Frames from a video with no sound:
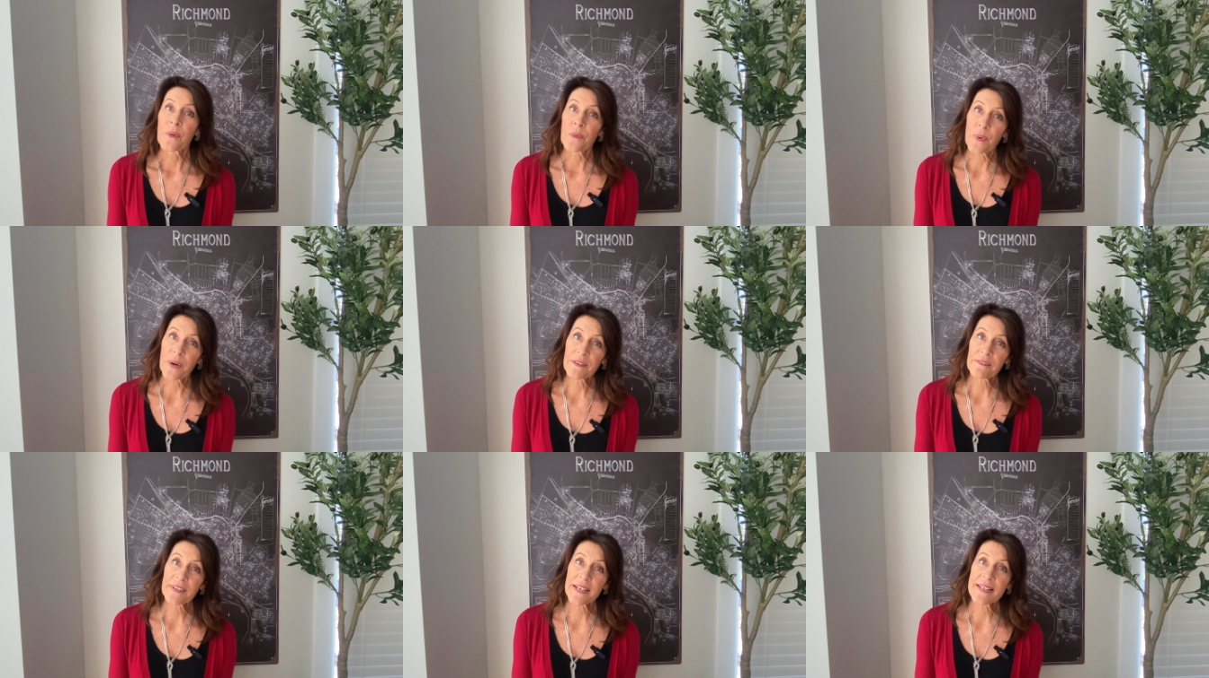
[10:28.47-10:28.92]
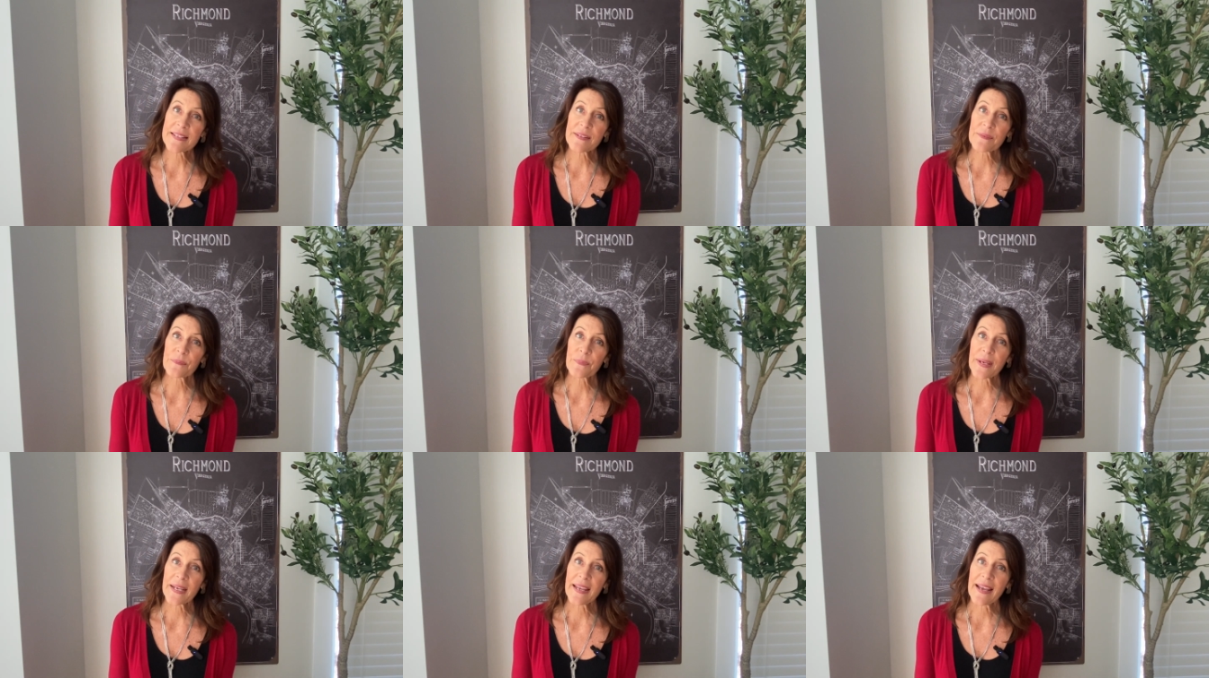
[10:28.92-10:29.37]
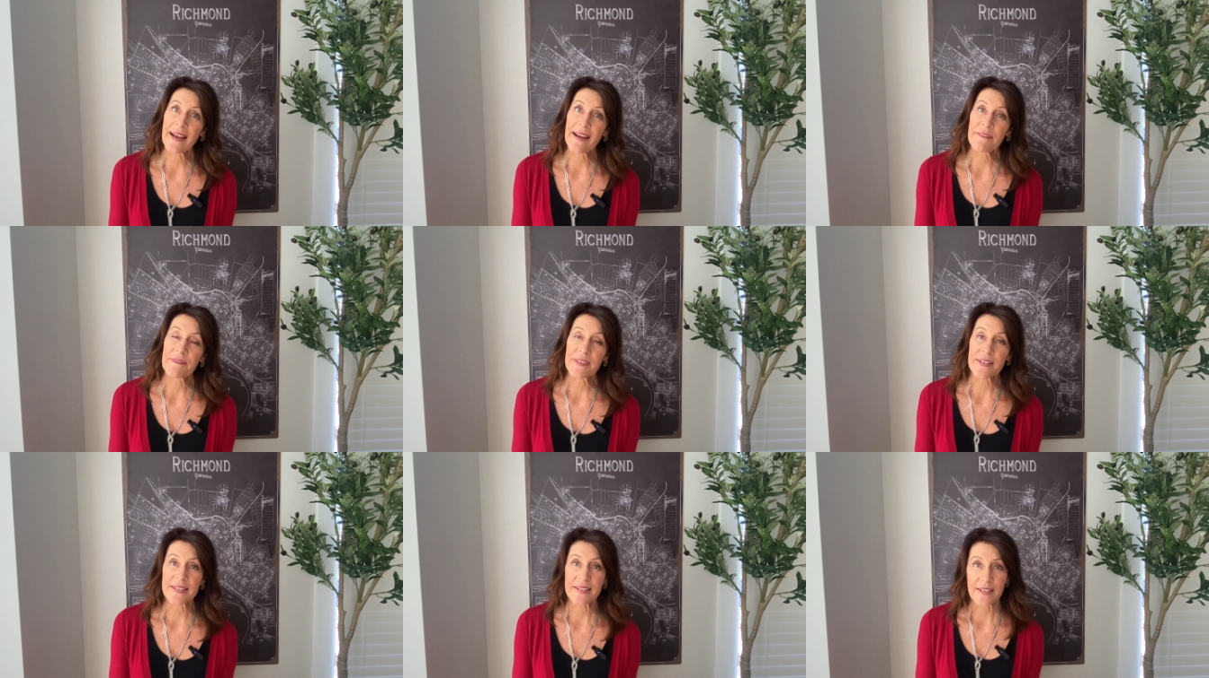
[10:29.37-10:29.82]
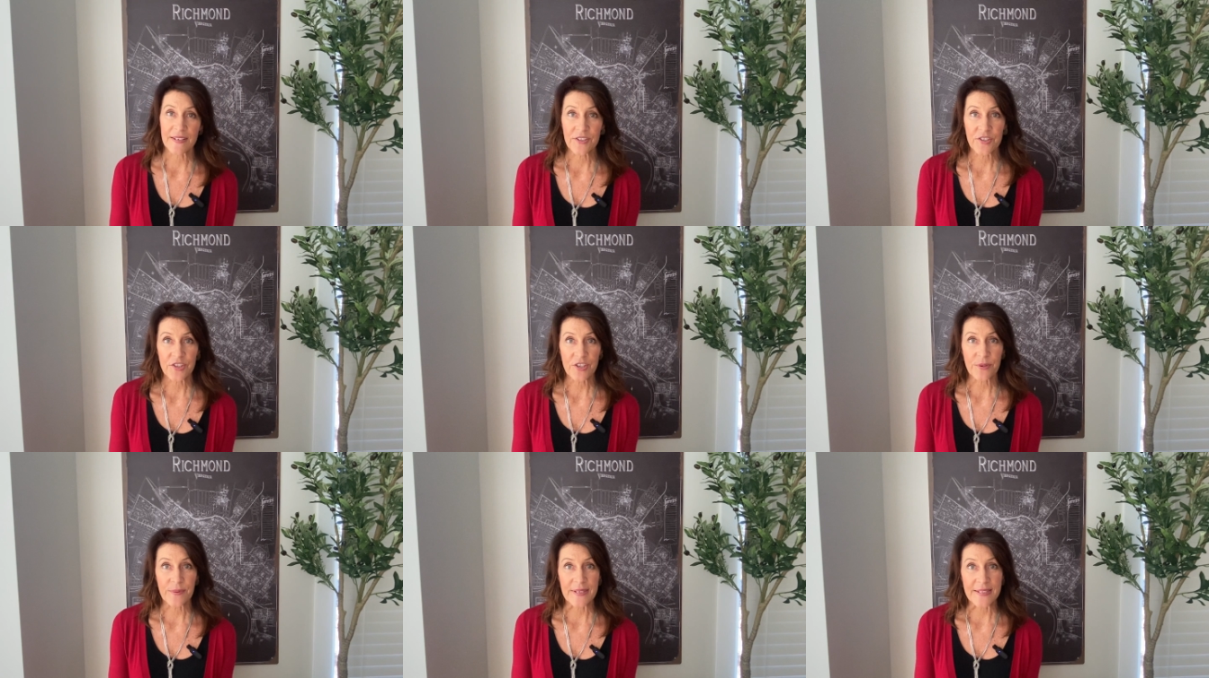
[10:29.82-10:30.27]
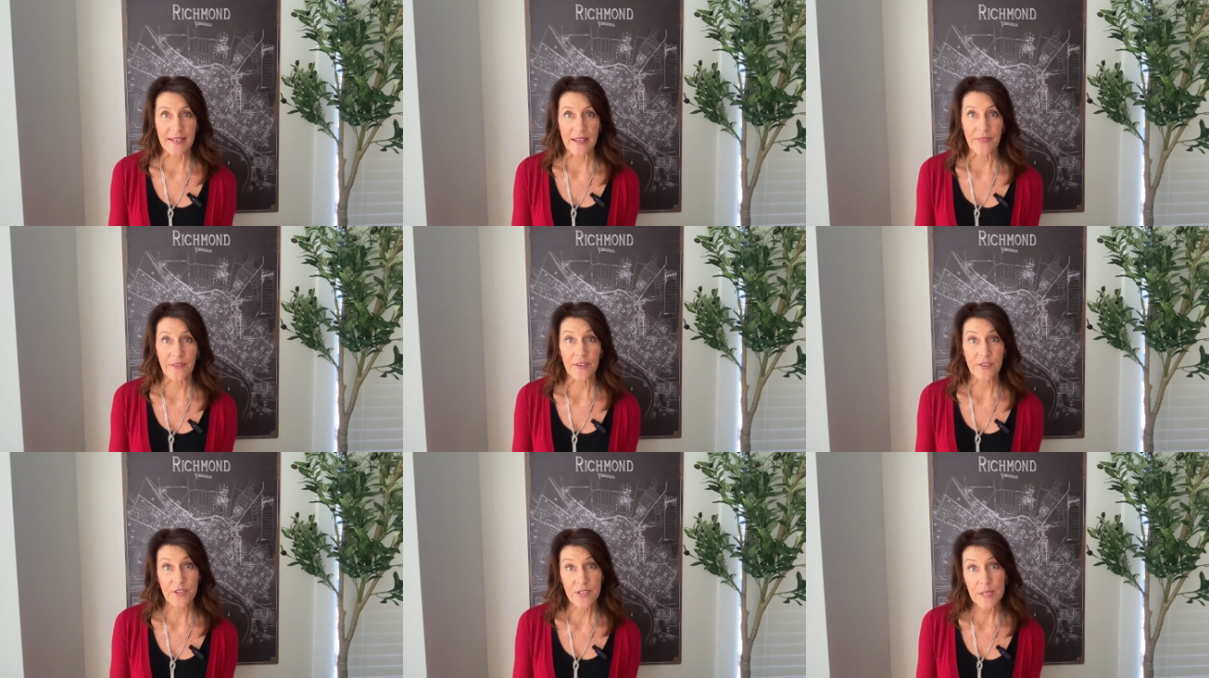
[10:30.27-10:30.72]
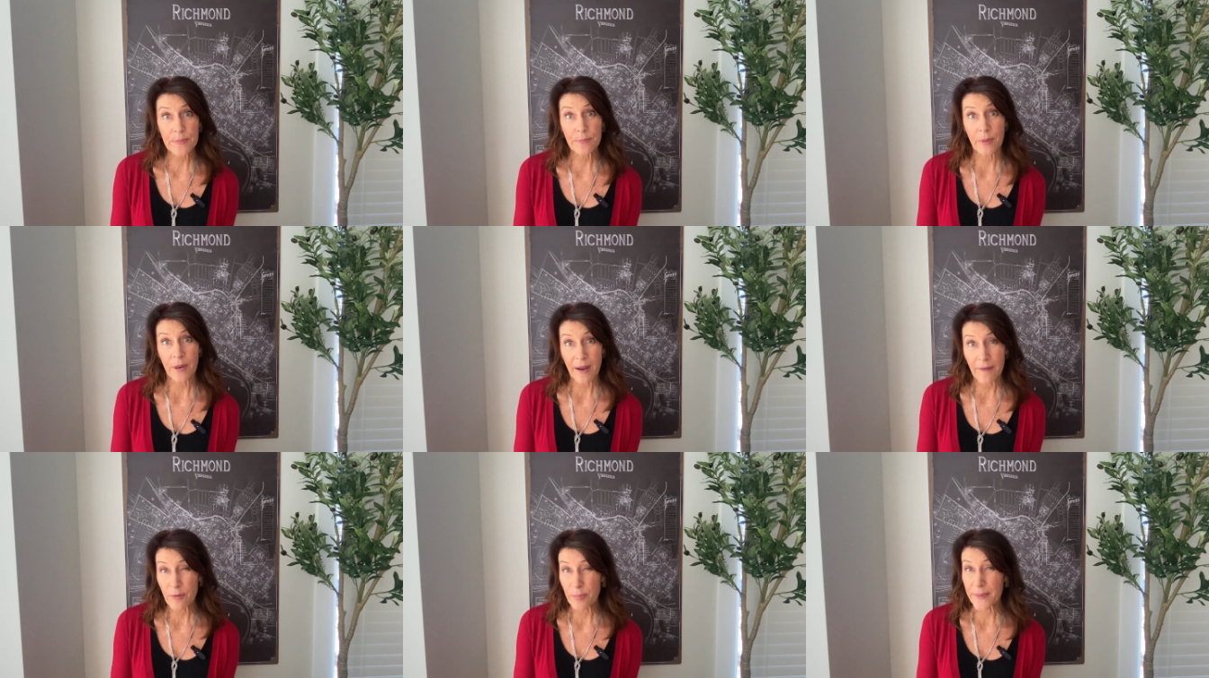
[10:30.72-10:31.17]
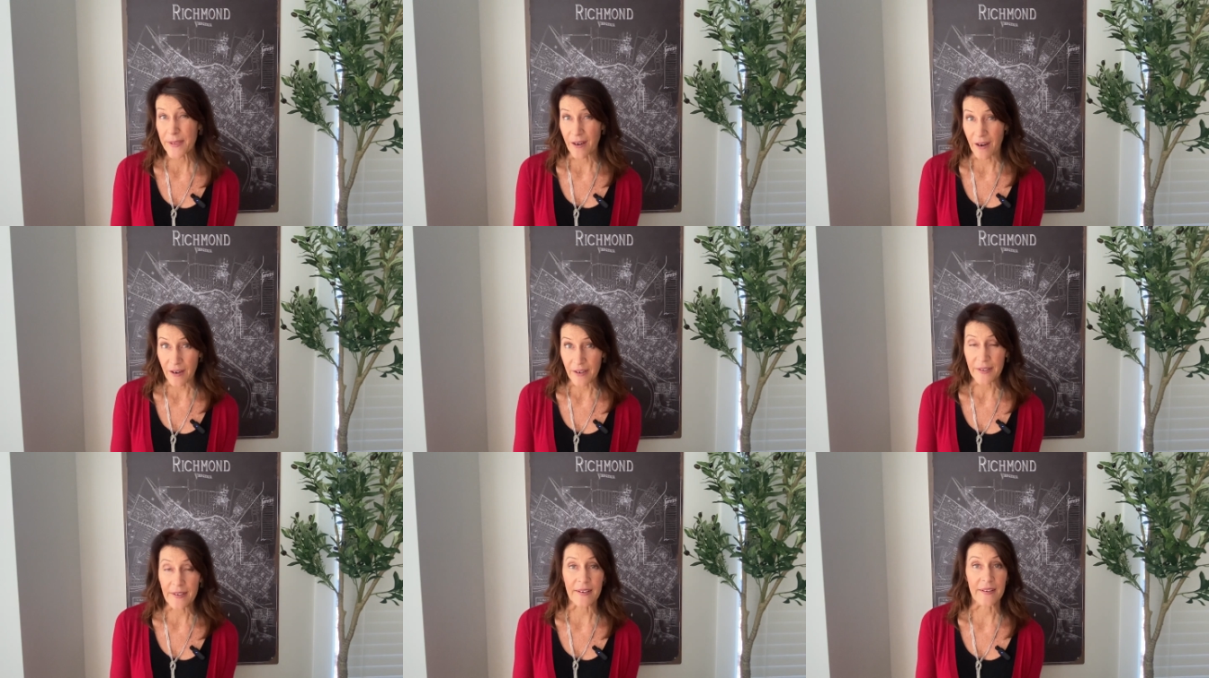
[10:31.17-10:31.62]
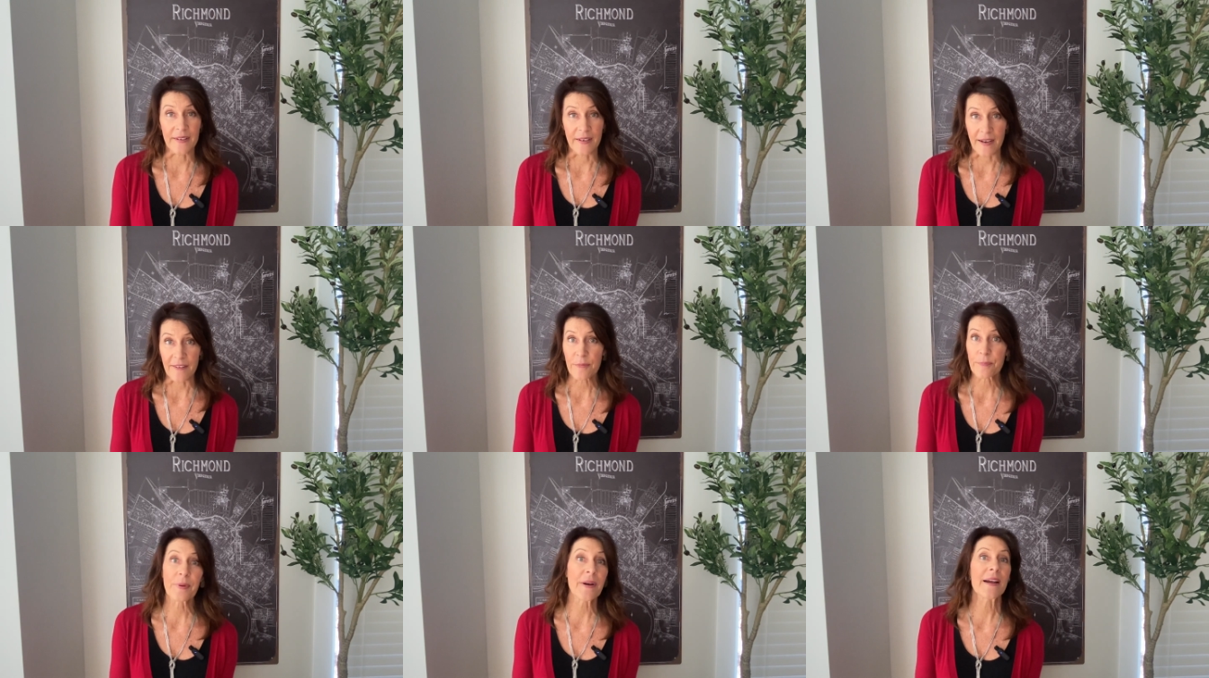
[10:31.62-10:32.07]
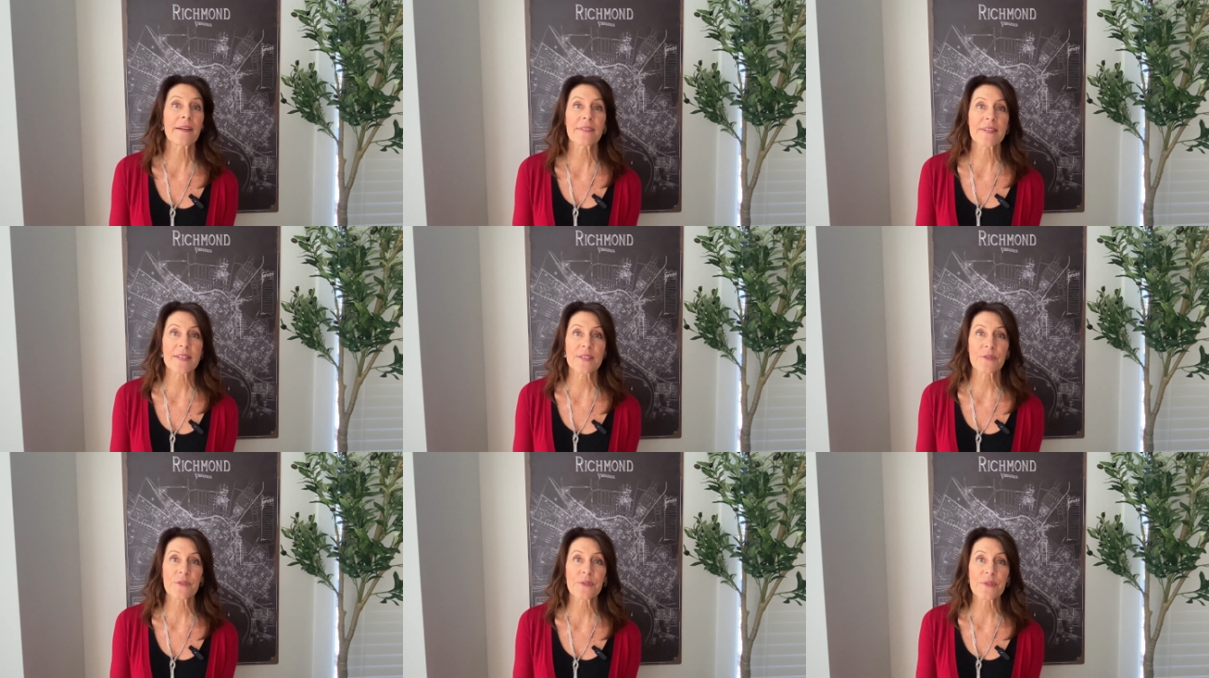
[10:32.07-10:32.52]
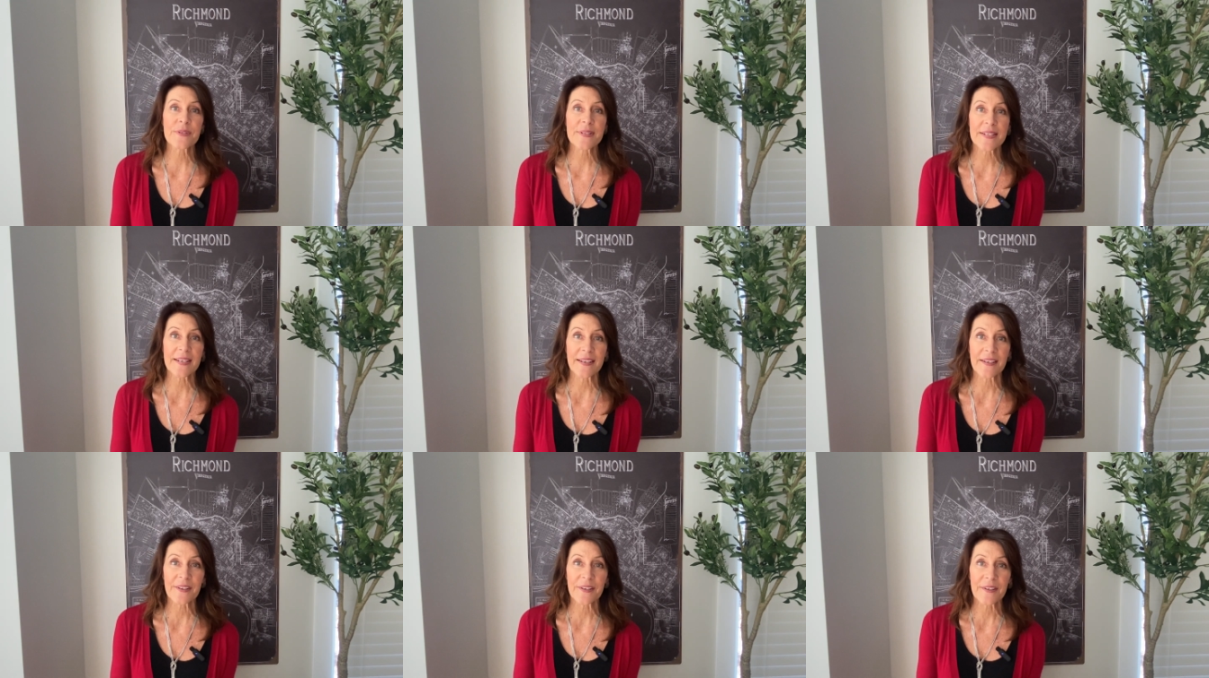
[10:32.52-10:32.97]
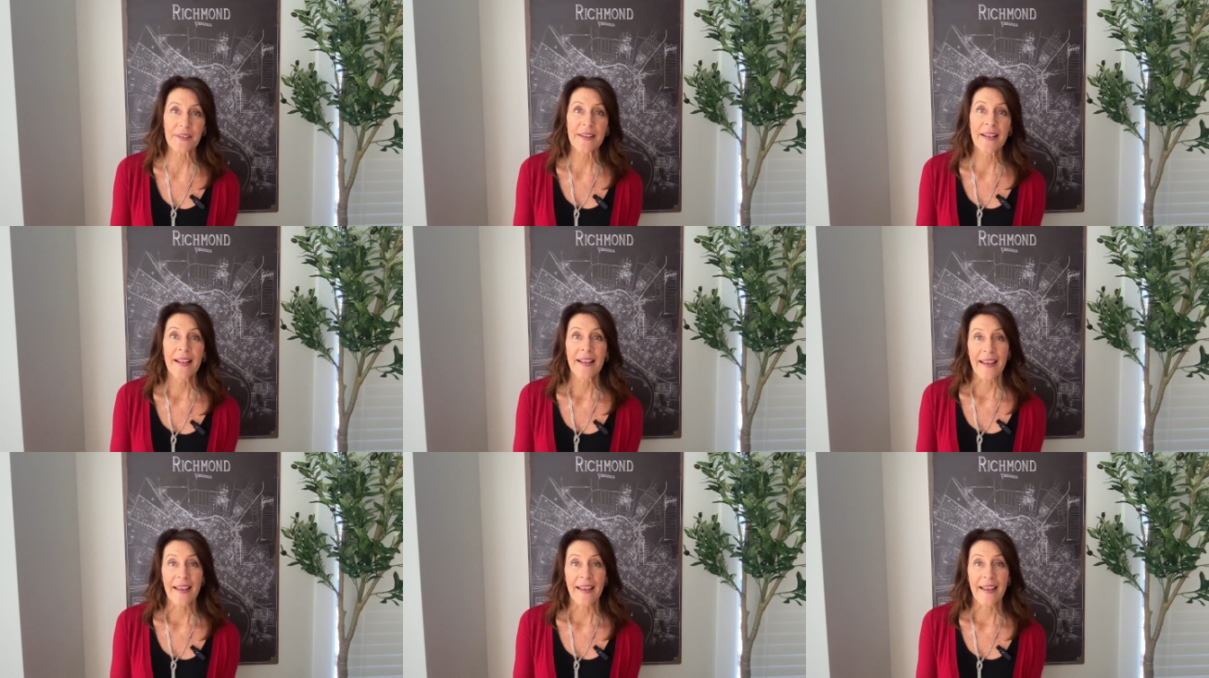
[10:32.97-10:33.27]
One reason we have this issue is that there just probably aren't enough private schools here,